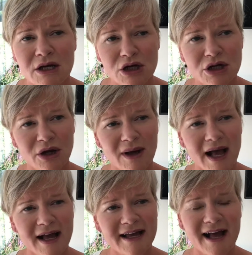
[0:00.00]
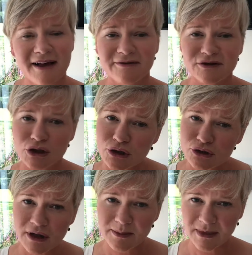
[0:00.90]
Now I have two
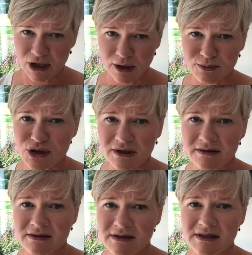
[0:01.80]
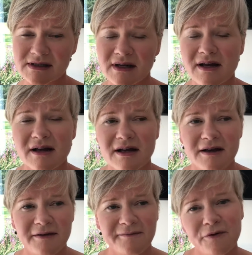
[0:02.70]
treatment options
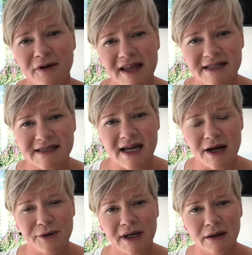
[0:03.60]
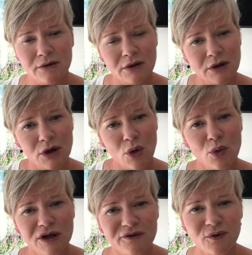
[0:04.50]
for this area,
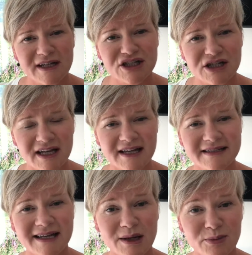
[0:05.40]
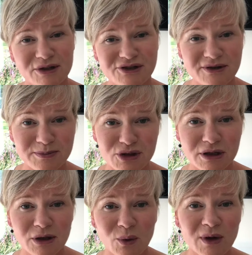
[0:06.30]
one of which is a
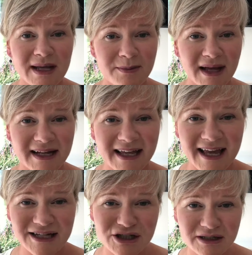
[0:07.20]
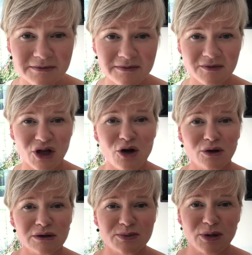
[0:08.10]
prescription only medication
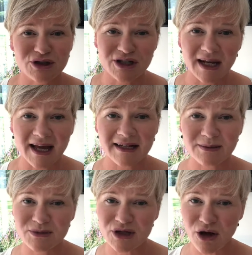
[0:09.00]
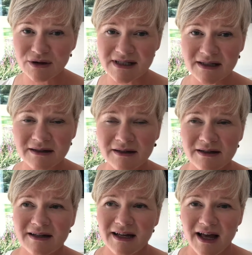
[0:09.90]
called botulinum toxin.
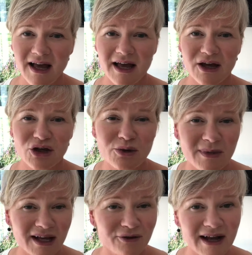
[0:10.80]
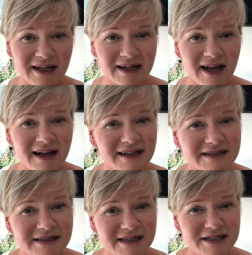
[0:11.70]
You may
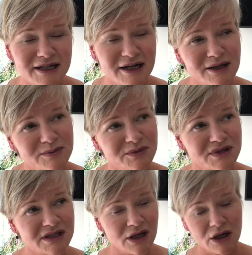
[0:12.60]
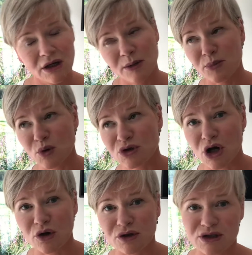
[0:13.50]
recognise the terms
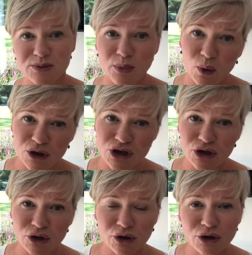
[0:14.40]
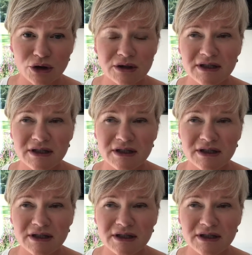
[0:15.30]
Botox, Bocture,